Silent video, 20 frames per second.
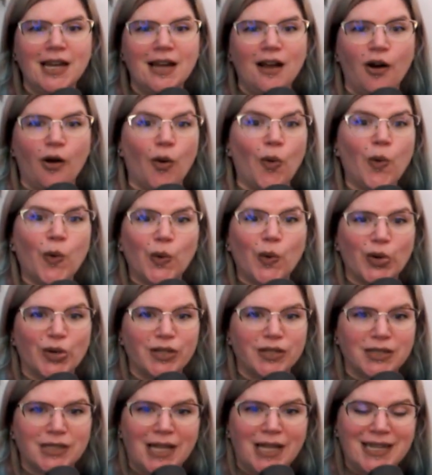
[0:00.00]

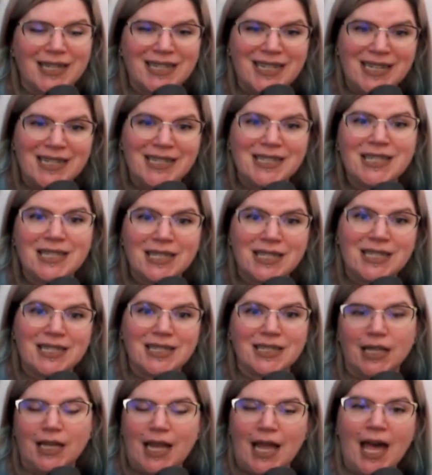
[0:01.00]
or like
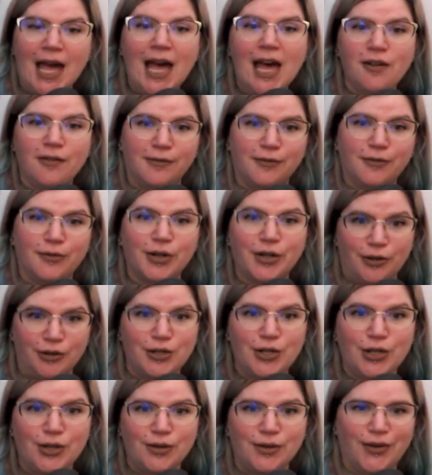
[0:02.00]
consistently have one or
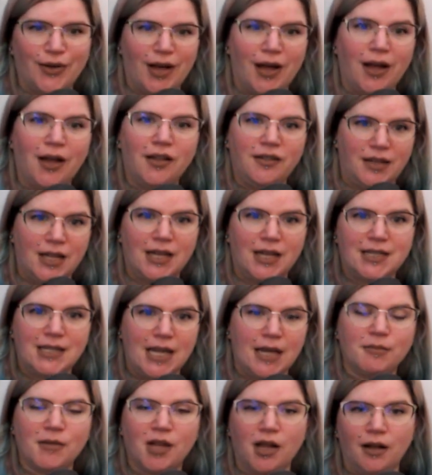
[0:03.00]
two of the
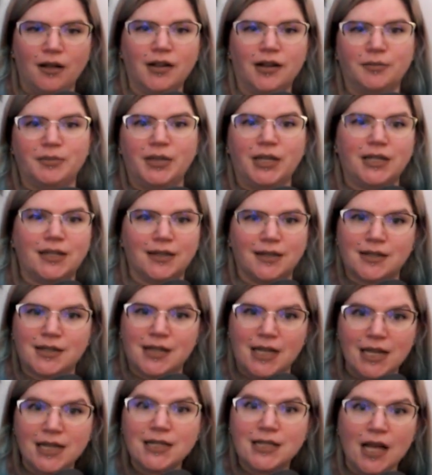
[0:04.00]
same color because
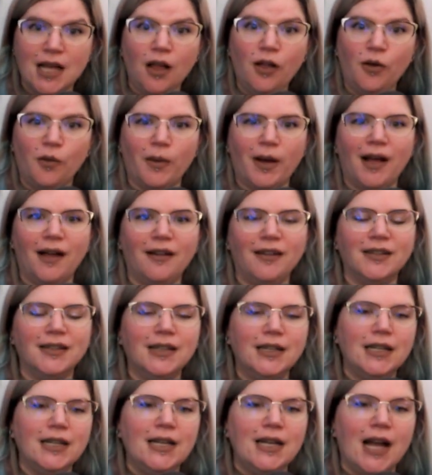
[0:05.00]
they sell well.
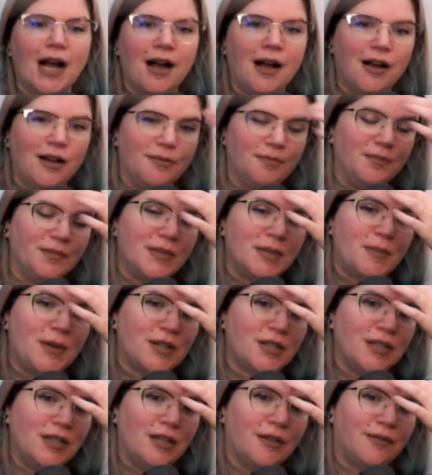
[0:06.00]

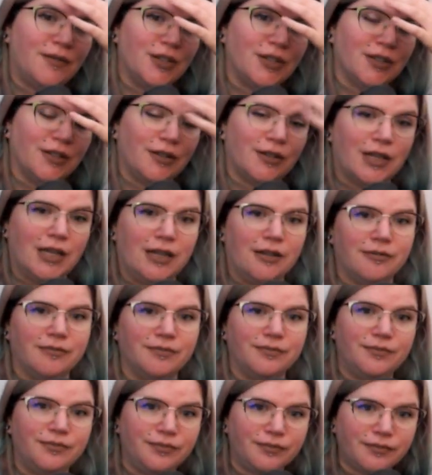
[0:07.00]
Especially if you're looking
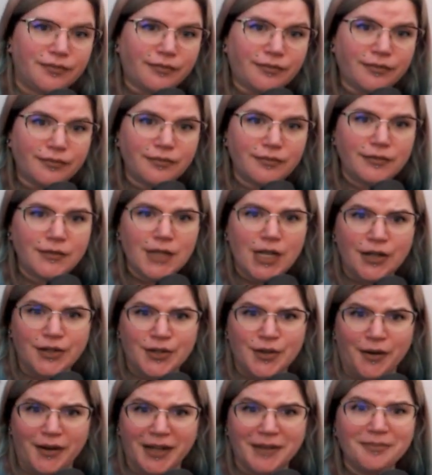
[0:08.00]
for